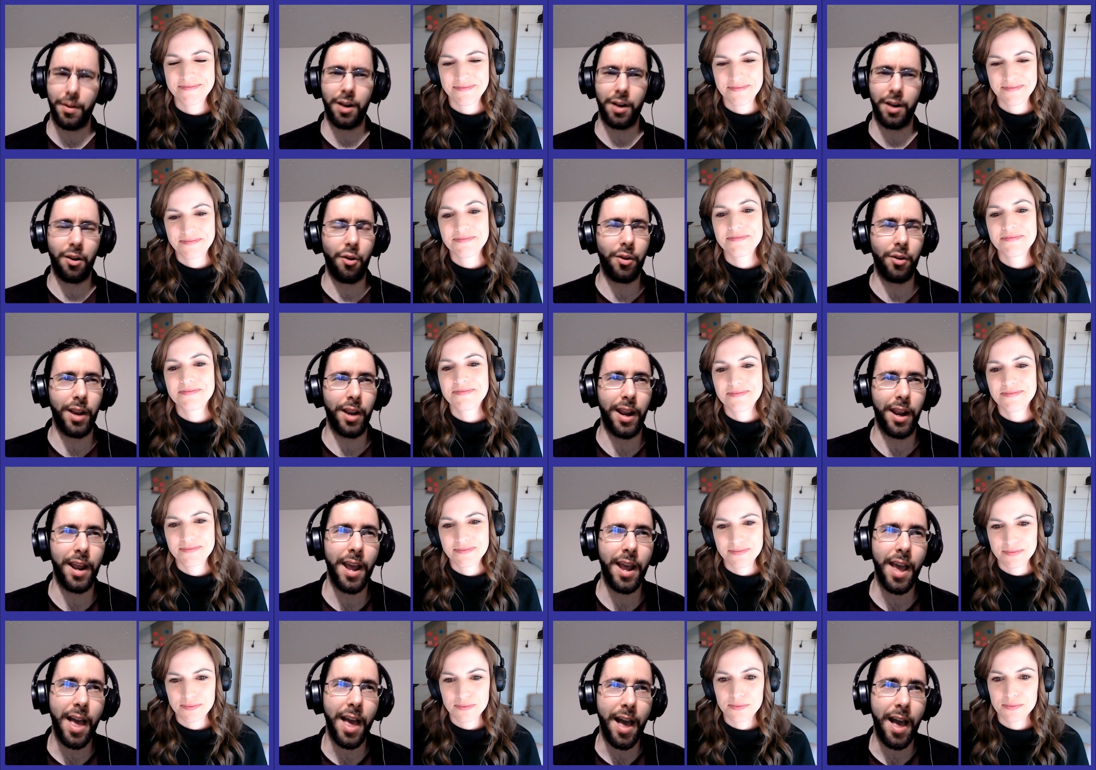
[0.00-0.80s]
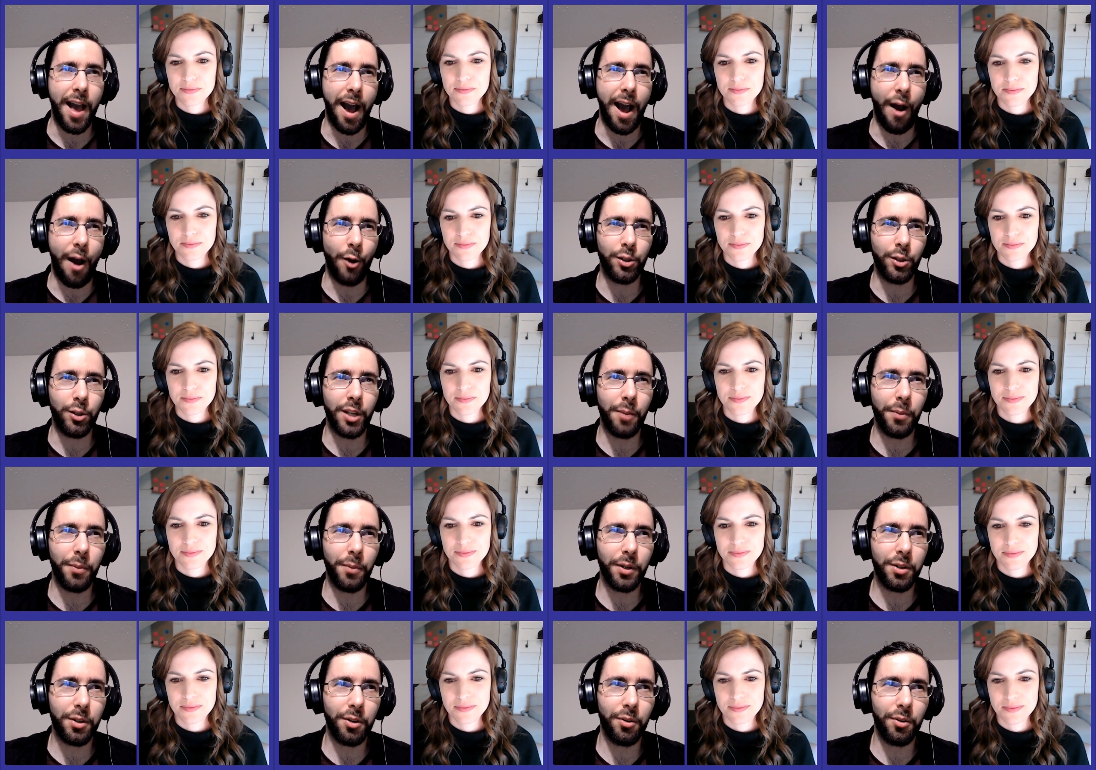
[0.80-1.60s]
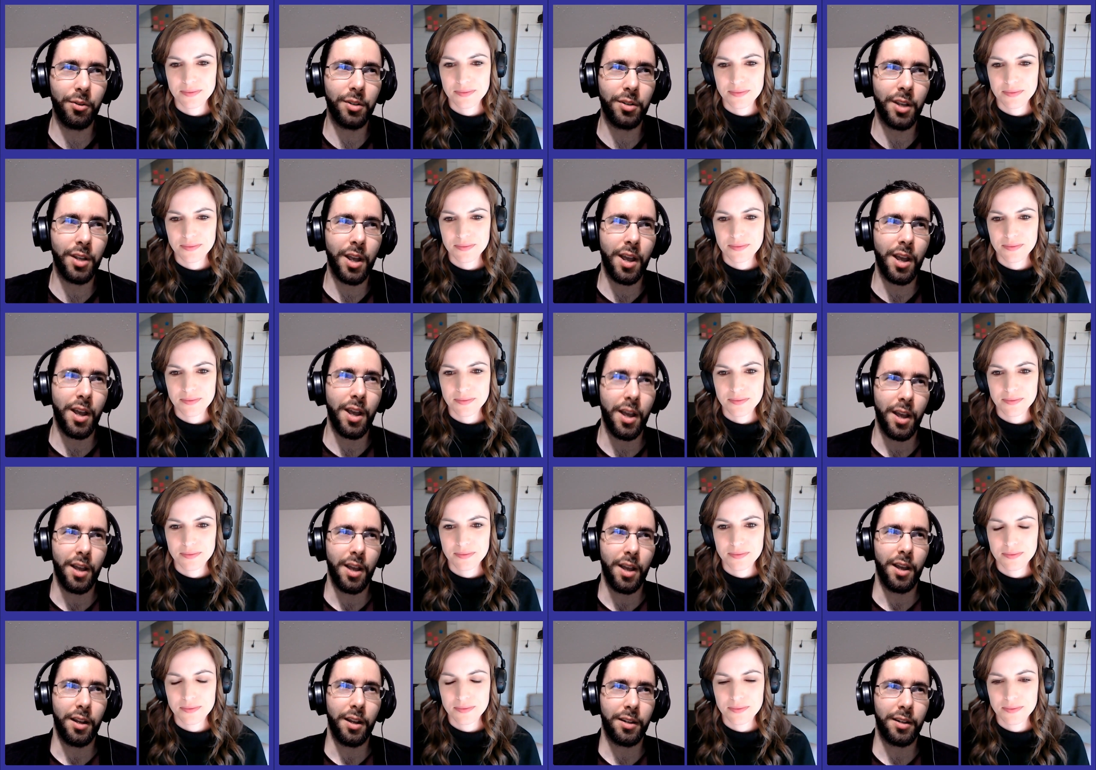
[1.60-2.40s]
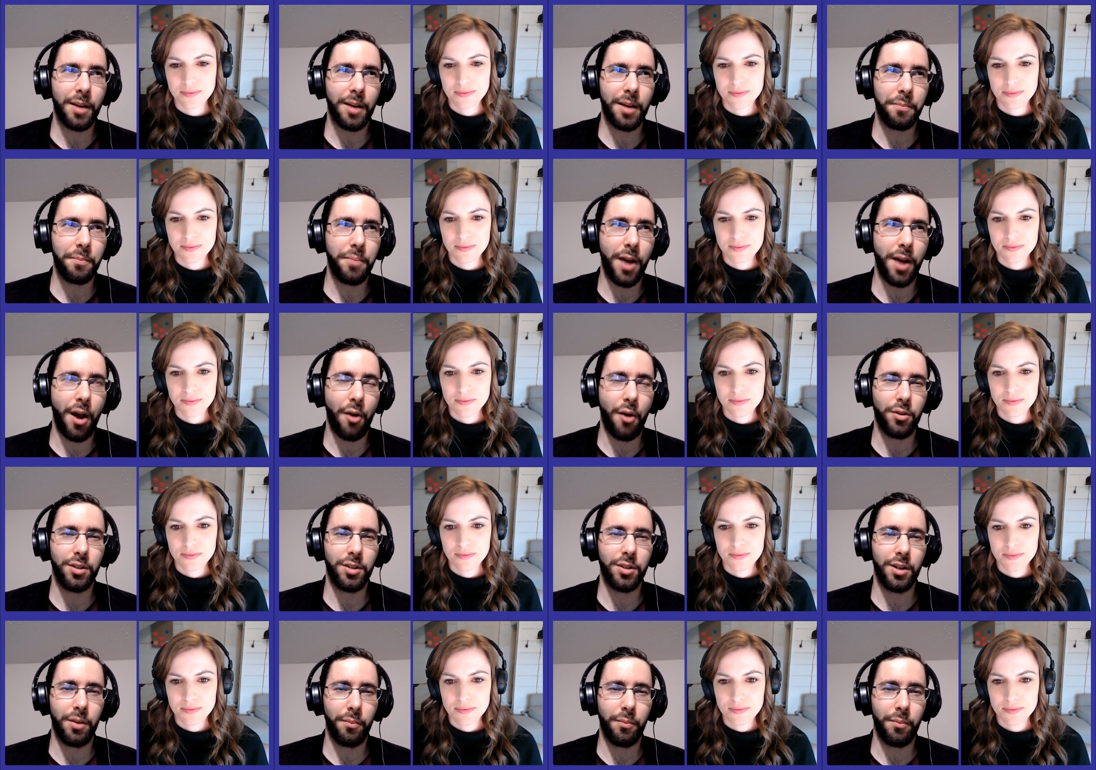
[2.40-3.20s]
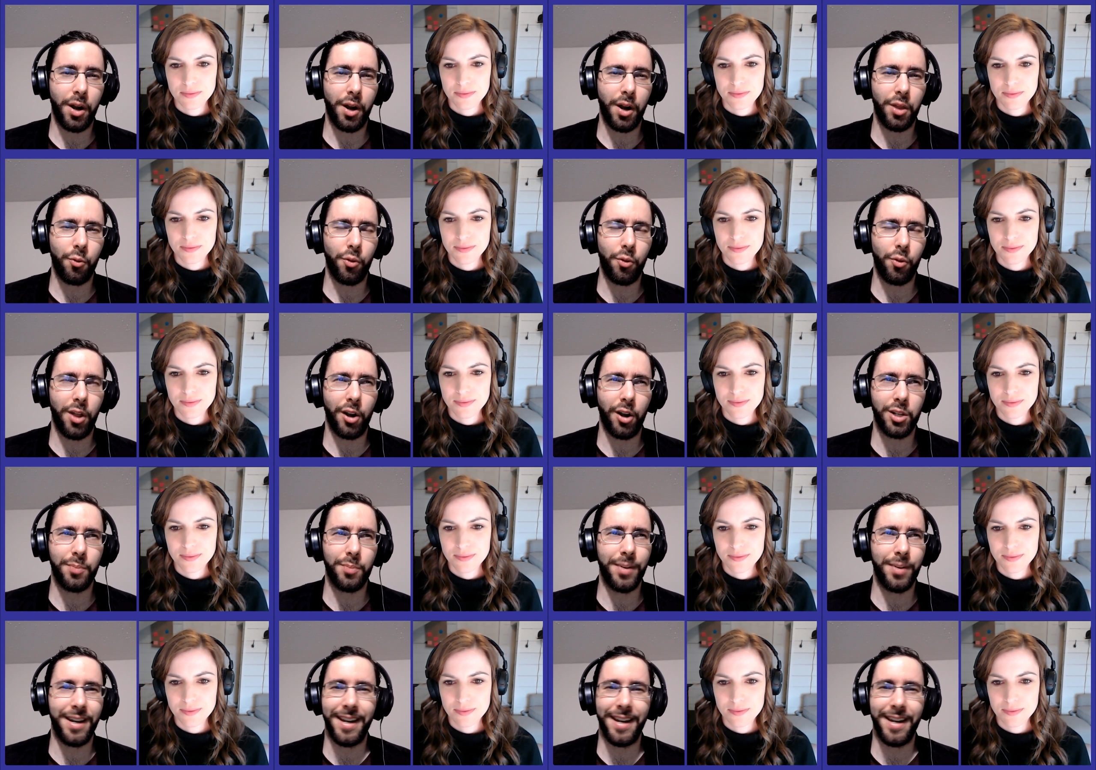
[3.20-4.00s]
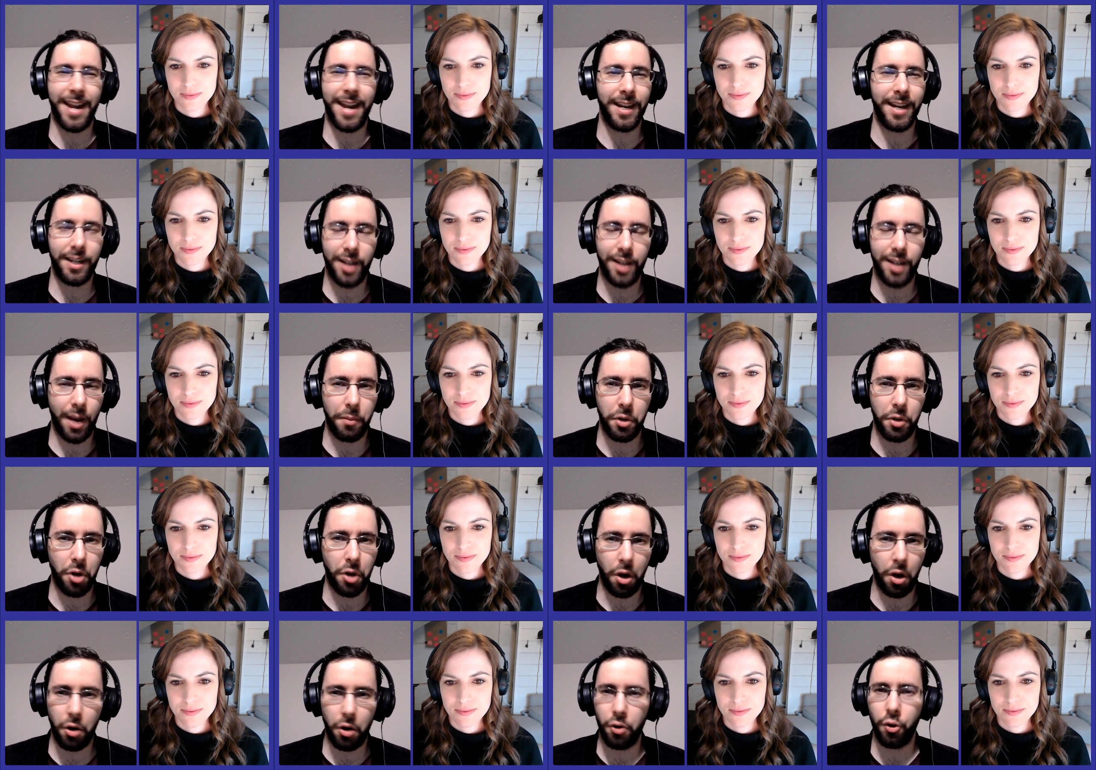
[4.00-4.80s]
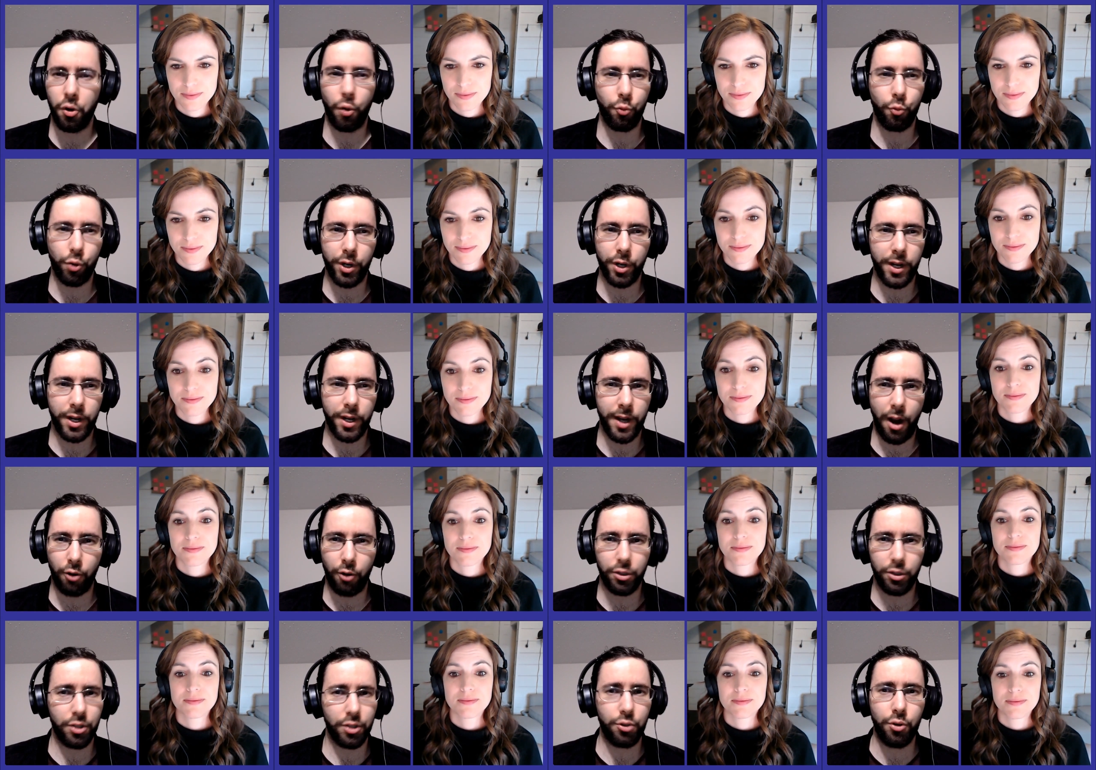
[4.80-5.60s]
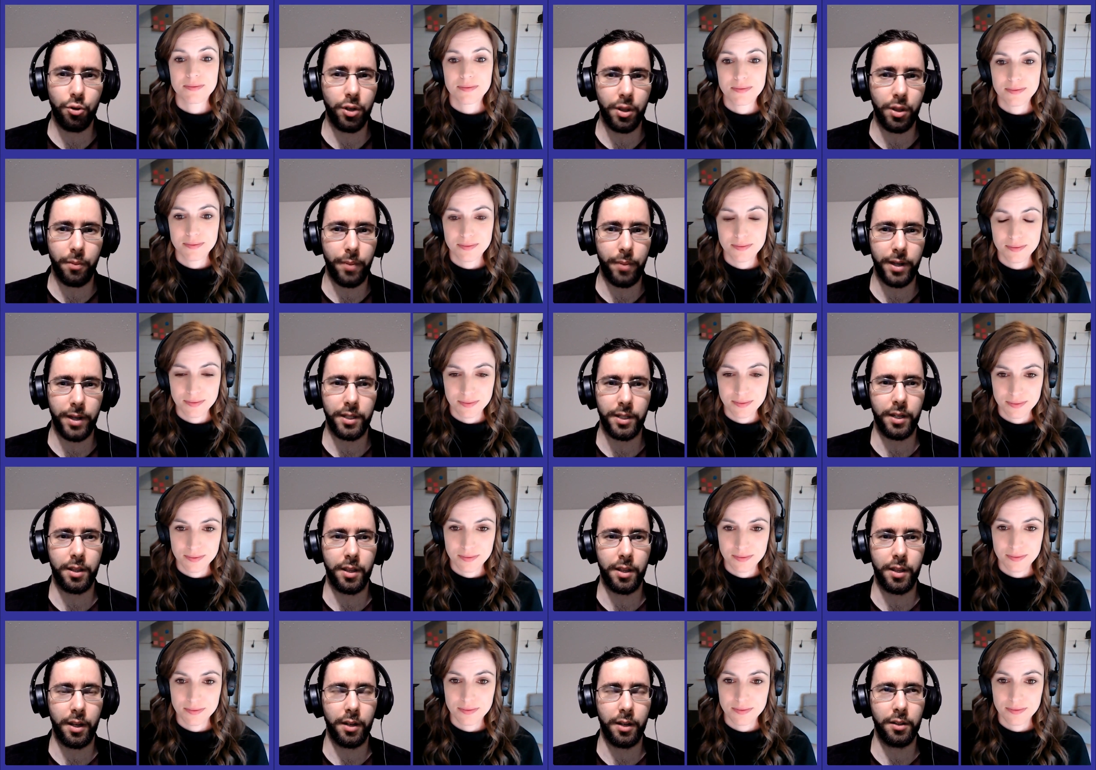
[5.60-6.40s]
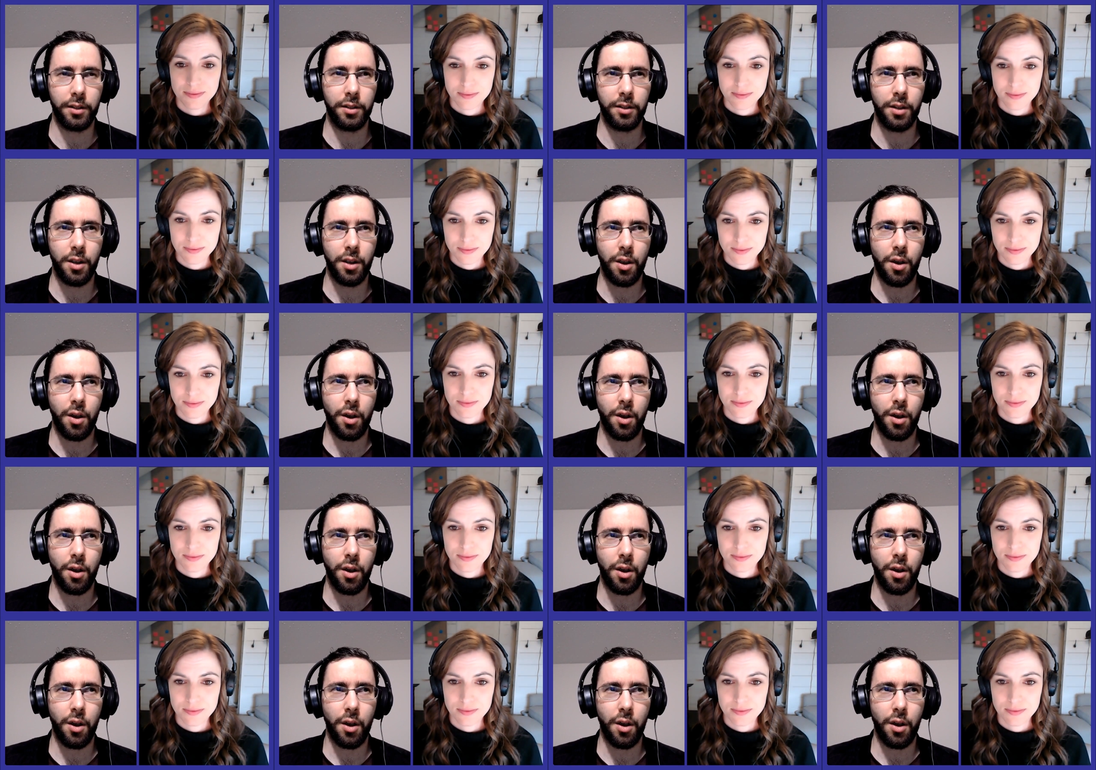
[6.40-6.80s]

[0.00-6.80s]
Speaker 1: like, okay, I was able to lose 10 pounds in a month without spending any time at all, no working out, just doing the basic things.